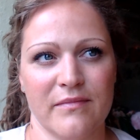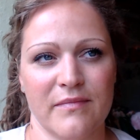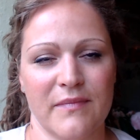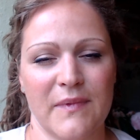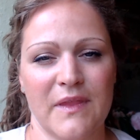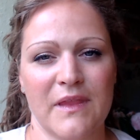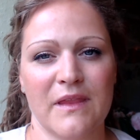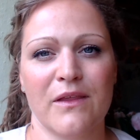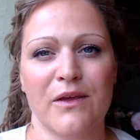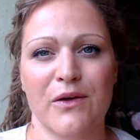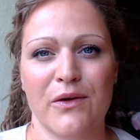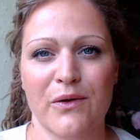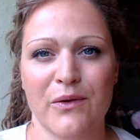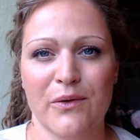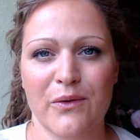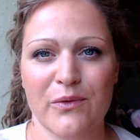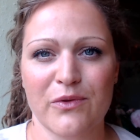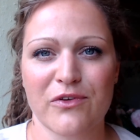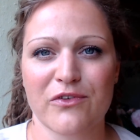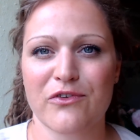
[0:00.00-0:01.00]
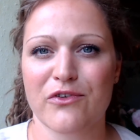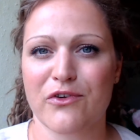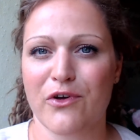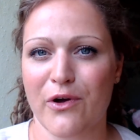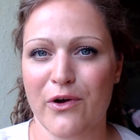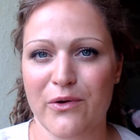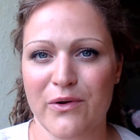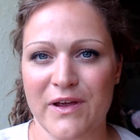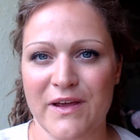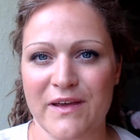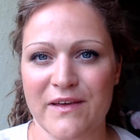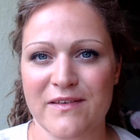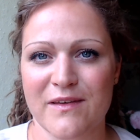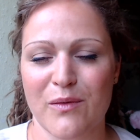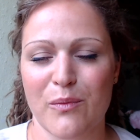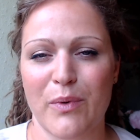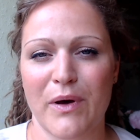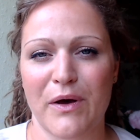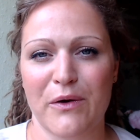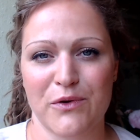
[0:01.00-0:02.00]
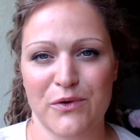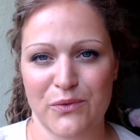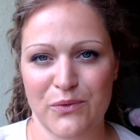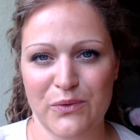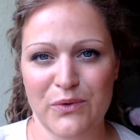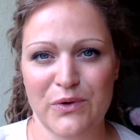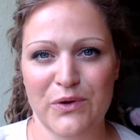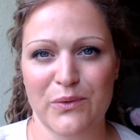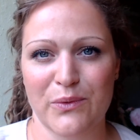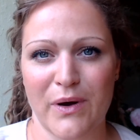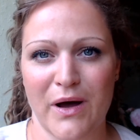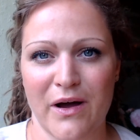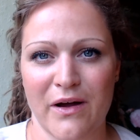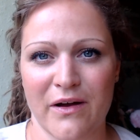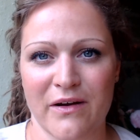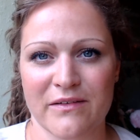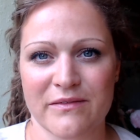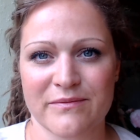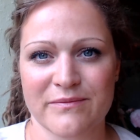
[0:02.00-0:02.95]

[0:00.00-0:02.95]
new stories about who you are,